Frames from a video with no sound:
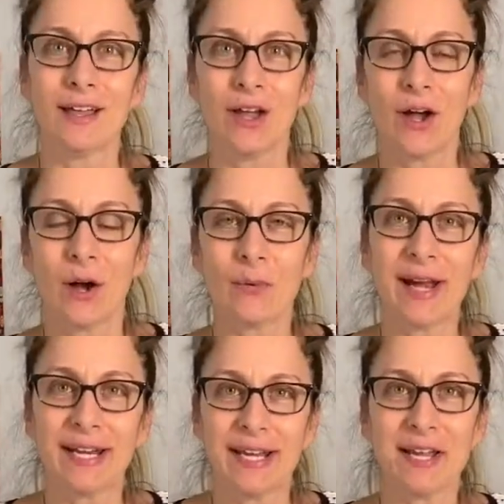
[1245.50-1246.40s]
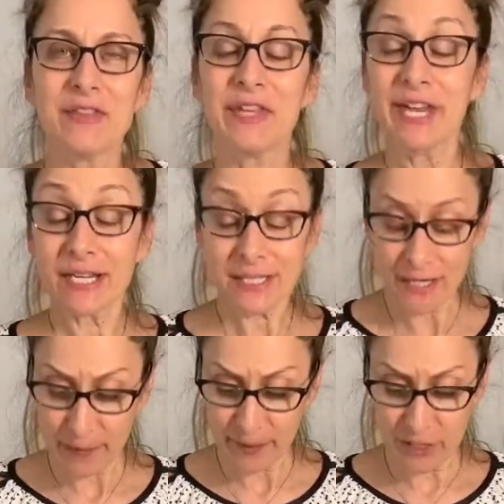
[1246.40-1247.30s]
Alrighty, the next
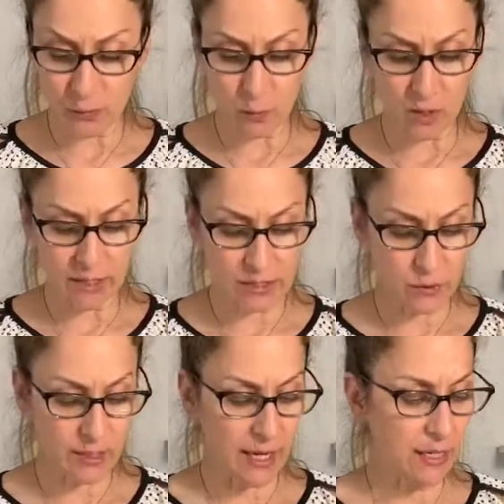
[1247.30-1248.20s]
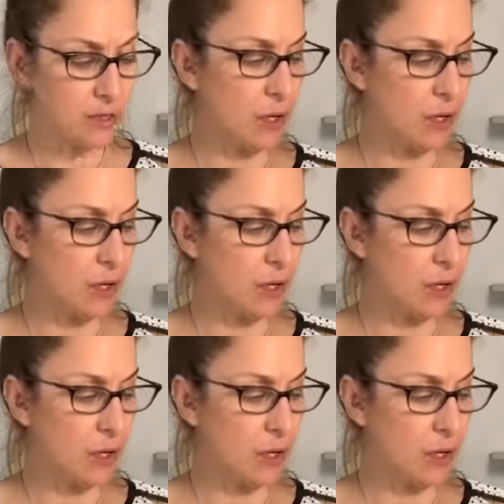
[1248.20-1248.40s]
step is we want to get